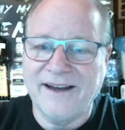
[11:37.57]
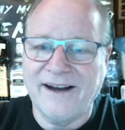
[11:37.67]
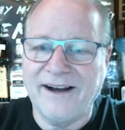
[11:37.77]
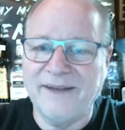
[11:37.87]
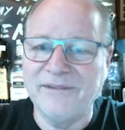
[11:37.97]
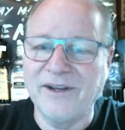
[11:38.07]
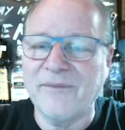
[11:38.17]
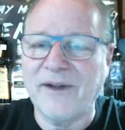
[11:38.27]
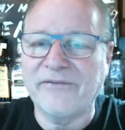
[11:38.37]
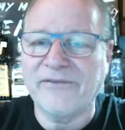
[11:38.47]
Look
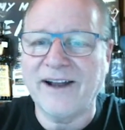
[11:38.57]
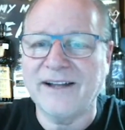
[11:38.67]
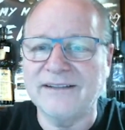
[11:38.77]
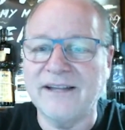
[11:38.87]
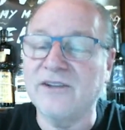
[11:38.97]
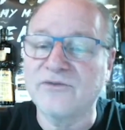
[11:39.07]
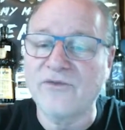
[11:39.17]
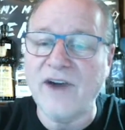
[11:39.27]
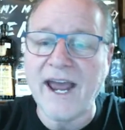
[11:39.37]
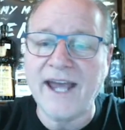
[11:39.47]
at my friends. There's
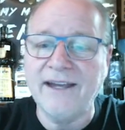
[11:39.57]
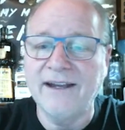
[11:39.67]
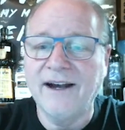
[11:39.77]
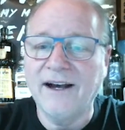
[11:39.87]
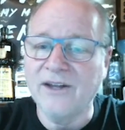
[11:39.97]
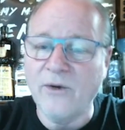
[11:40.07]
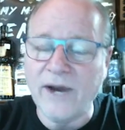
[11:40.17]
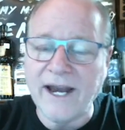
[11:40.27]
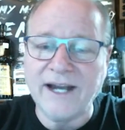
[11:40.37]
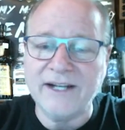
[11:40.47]
Ray. Hello,
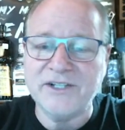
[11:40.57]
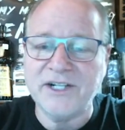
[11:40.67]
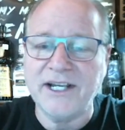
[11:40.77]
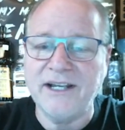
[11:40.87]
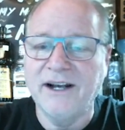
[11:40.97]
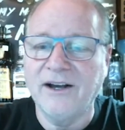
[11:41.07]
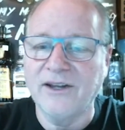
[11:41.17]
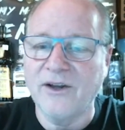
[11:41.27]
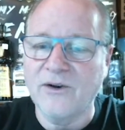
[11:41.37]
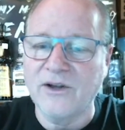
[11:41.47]
Angie.
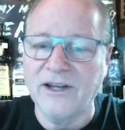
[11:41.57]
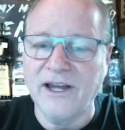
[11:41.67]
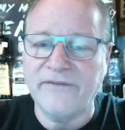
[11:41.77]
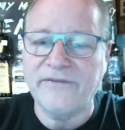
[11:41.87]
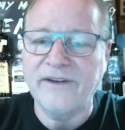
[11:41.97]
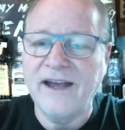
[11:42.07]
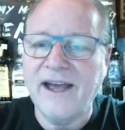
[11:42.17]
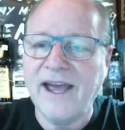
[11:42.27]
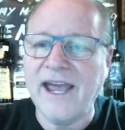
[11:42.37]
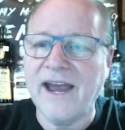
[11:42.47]
Hello, Cliff.
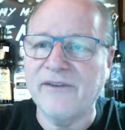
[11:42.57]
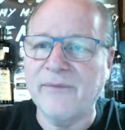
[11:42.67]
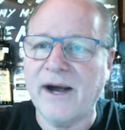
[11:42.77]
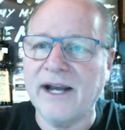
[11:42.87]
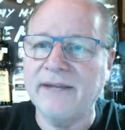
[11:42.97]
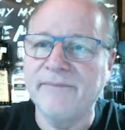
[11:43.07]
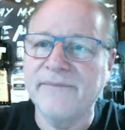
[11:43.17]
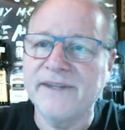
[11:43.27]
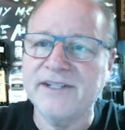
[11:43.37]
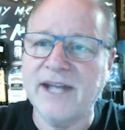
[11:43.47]
Hey, everybody.
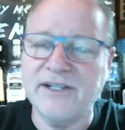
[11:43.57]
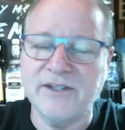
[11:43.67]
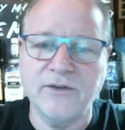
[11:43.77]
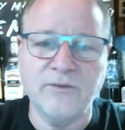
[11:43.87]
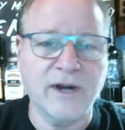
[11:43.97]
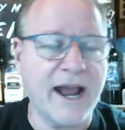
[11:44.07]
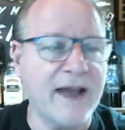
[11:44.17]
Stay tuned. We're going to